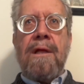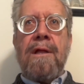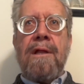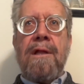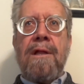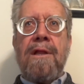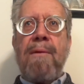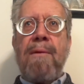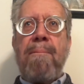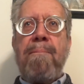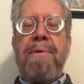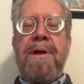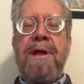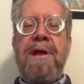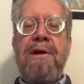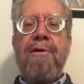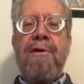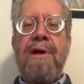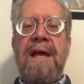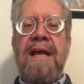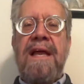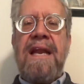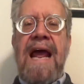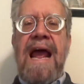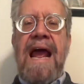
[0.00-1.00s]
the
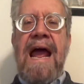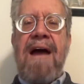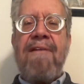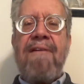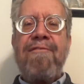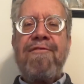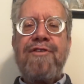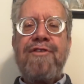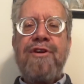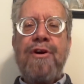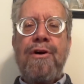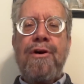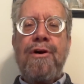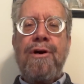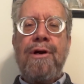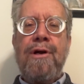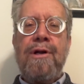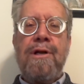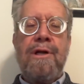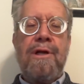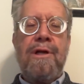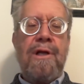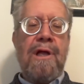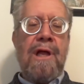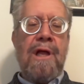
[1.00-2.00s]
period after
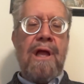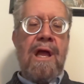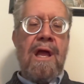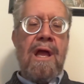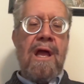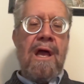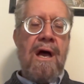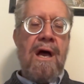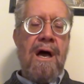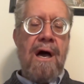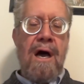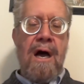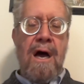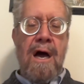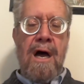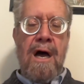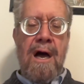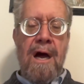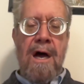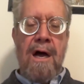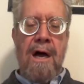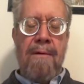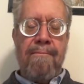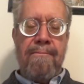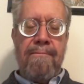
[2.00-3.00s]

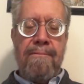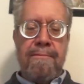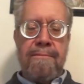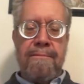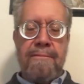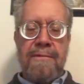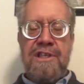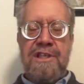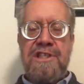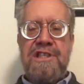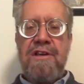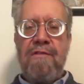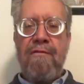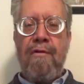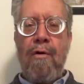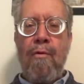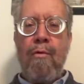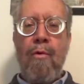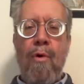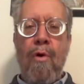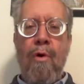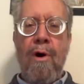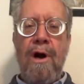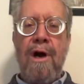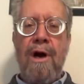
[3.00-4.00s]
uh, the Civil
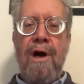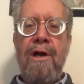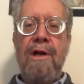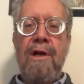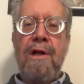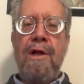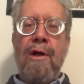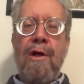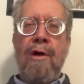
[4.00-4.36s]
War,